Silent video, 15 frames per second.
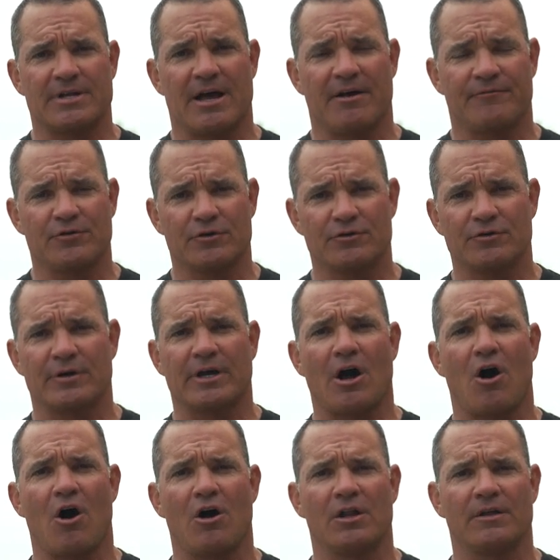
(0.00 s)
Now, if you're doing
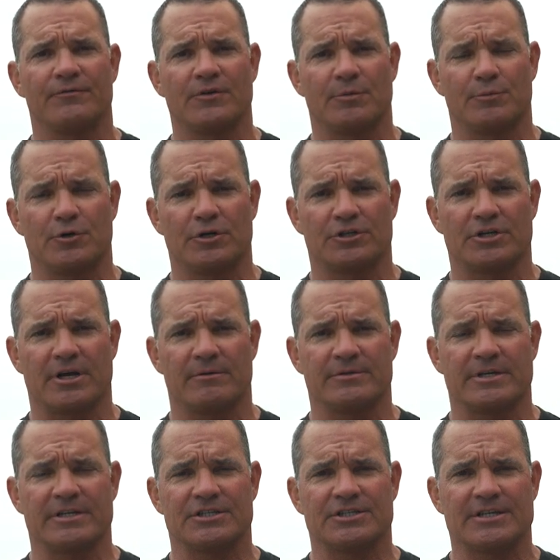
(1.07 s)
all of your push
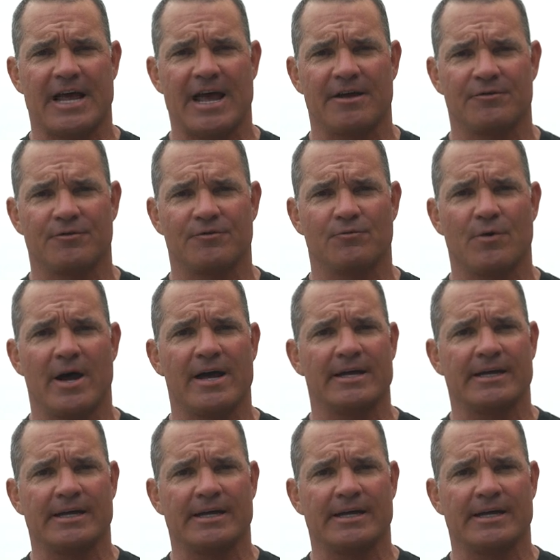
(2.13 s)
ups in a standard way,